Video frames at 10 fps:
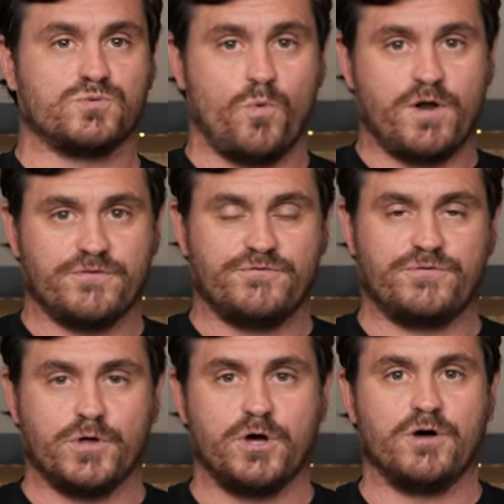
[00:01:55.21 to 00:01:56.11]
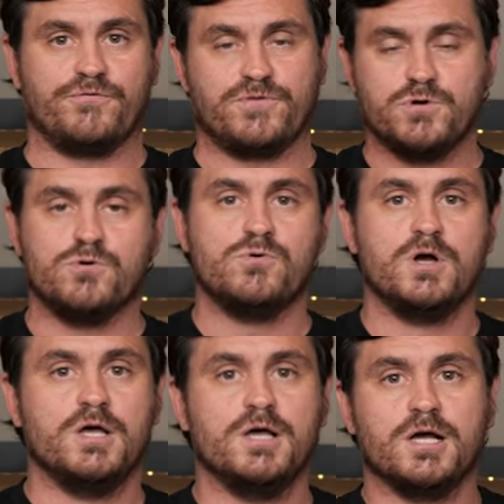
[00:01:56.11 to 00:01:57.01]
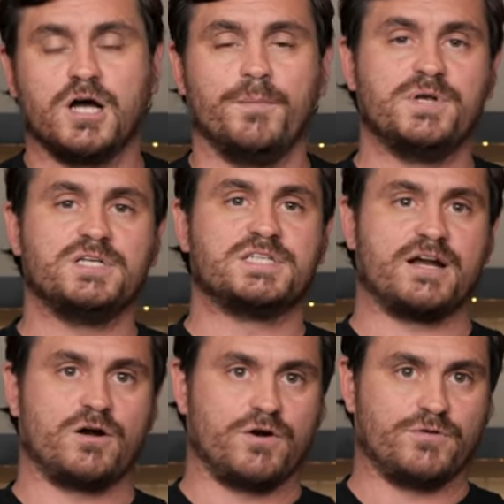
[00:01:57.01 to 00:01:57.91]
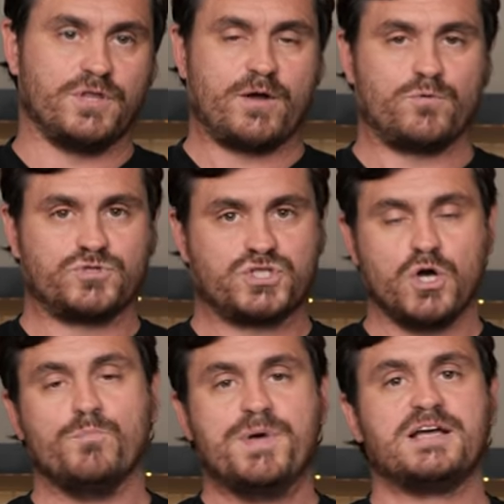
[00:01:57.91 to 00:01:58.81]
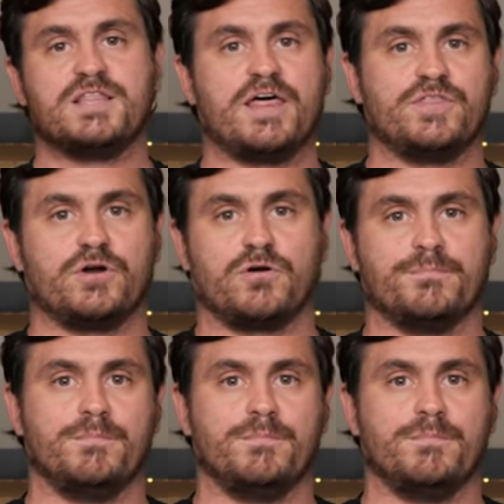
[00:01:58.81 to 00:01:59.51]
It's one of the few companies that are like so big that they're